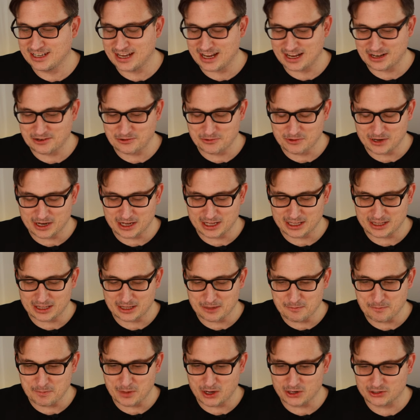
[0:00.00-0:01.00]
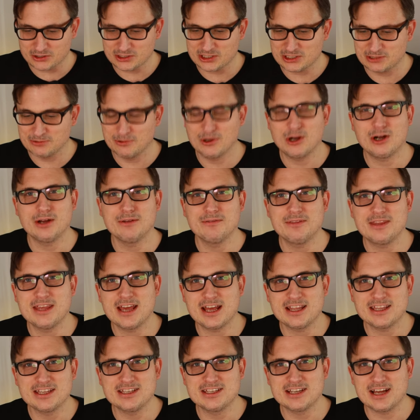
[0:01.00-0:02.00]
Now, the box arrived
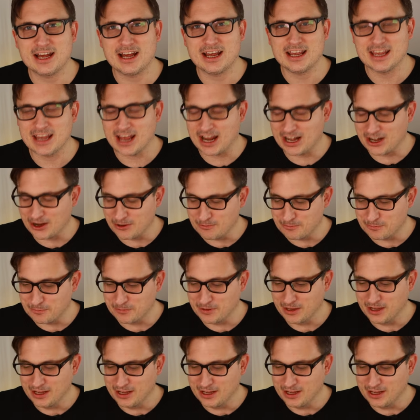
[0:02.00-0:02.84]
the other day, and